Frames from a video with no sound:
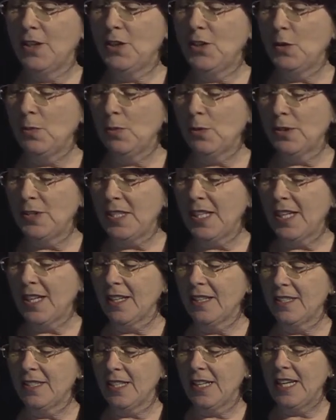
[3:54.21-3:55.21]
to
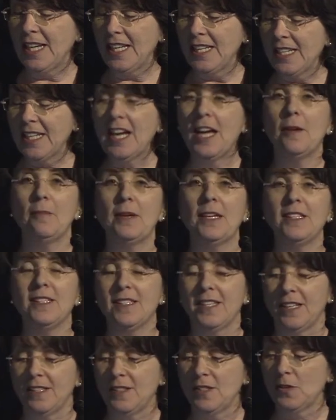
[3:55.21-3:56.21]
predict incoming
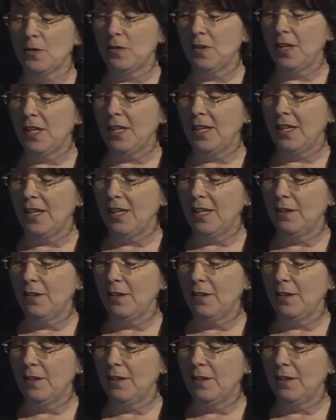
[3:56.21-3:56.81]
sensory